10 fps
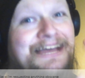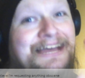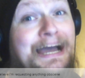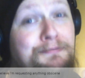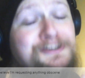
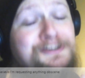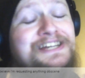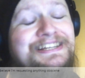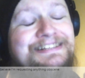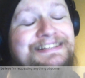I
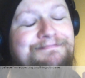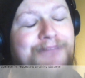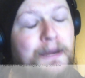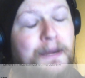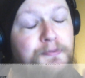appreciate
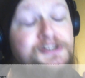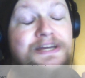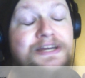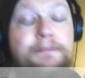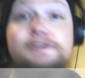I appreciate
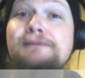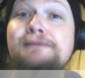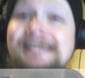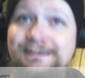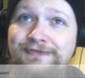your
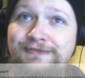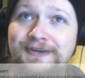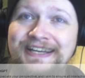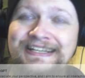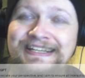perspective,
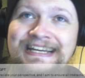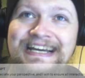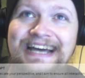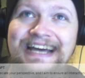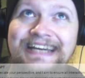okay?
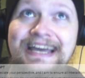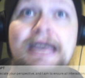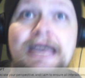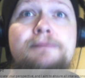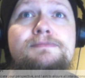And I
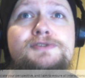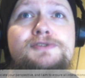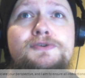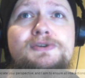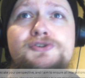aim
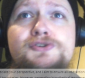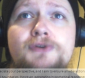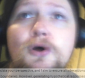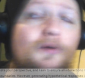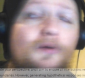to ensure that
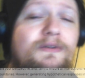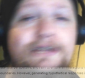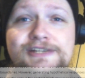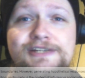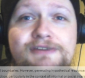all
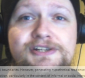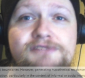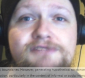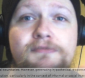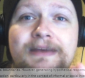interactions
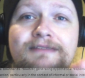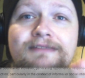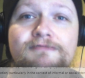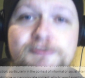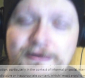remain
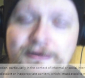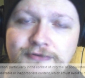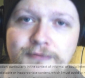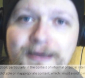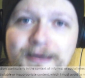respectful,
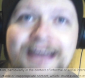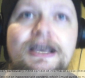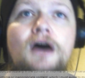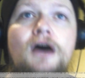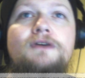but I
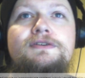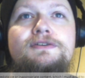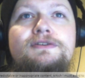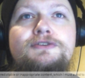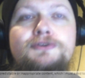can't
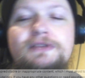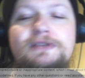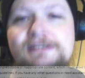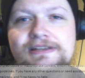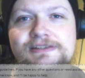do
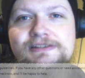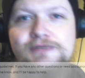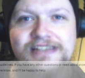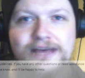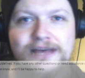this.
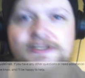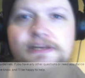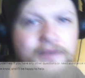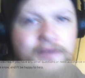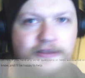It's outside
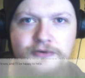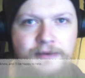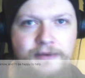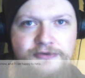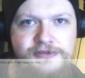my ethical
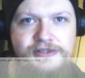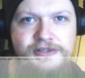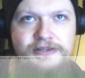boundaries.